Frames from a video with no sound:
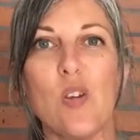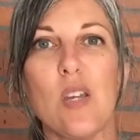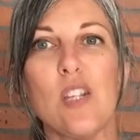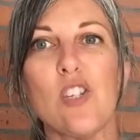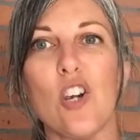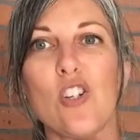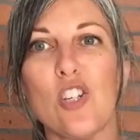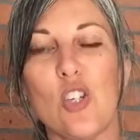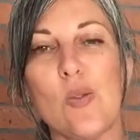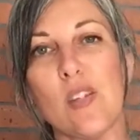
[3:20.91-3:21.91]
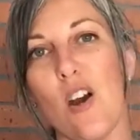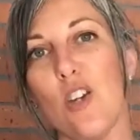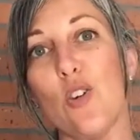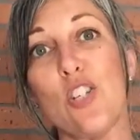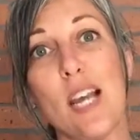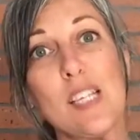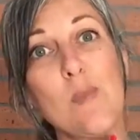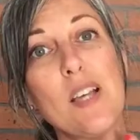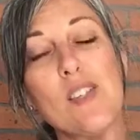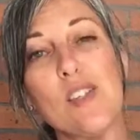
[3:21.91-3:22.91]
You can start to use it on your
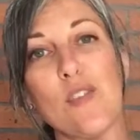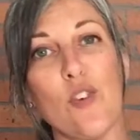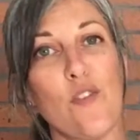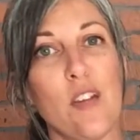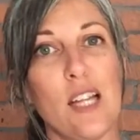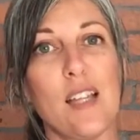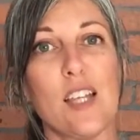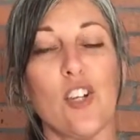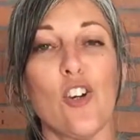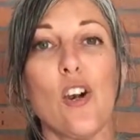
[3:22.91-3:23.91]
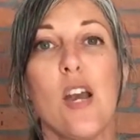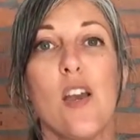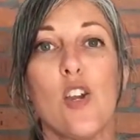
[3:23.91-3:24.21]
chest muscles if you're feeling like your,